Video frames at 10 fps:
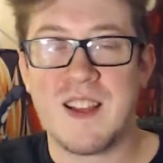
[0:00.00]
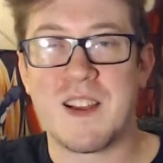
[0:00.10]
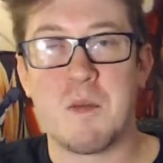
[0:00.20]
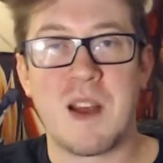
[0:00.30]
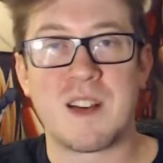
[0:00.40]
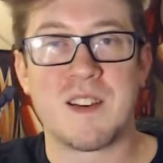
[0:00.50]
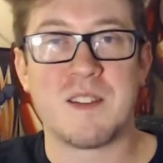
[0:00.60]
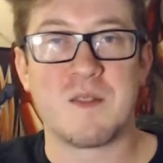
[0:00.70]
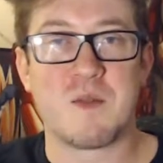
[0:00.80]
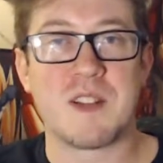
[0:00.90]
go back to
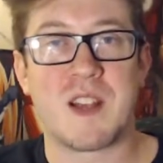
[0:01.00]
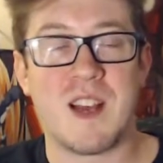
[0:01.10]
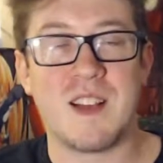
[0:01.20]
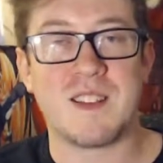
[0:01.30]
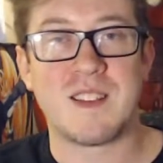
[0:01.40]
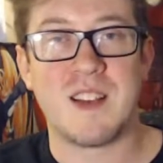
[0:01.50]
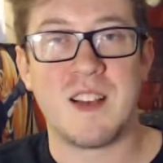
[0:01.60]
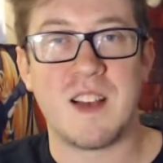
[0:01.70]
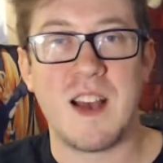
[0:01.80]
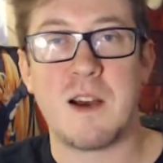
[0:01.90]
Rich Guy's
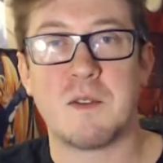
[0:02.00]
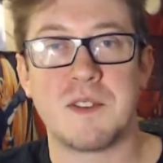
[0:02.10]
house.